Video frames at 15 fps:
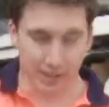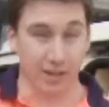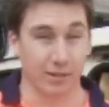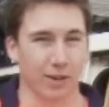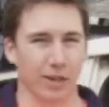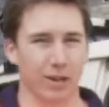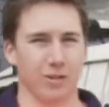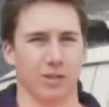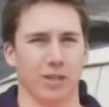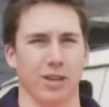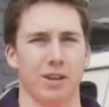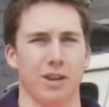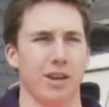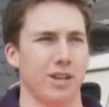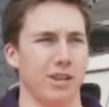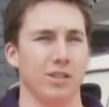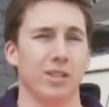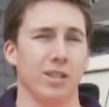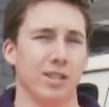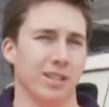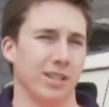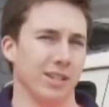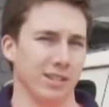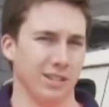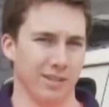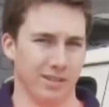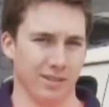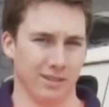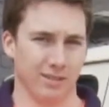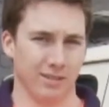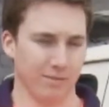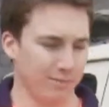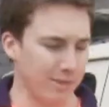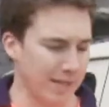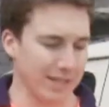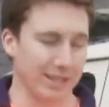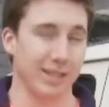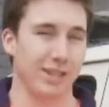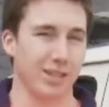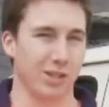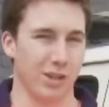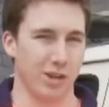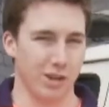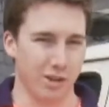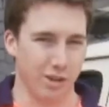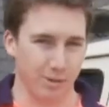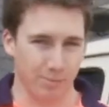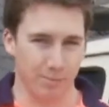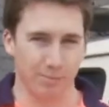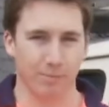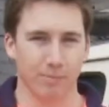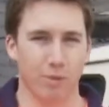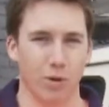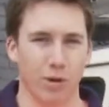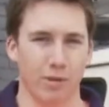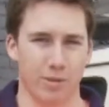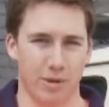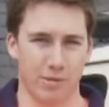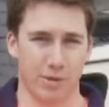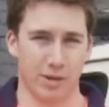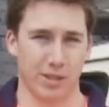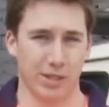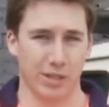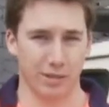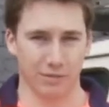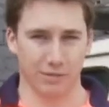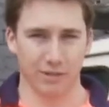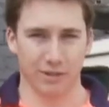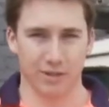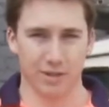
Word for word: take very long to learn how to use these things. Basically just turn it on and point it where you want to sniff.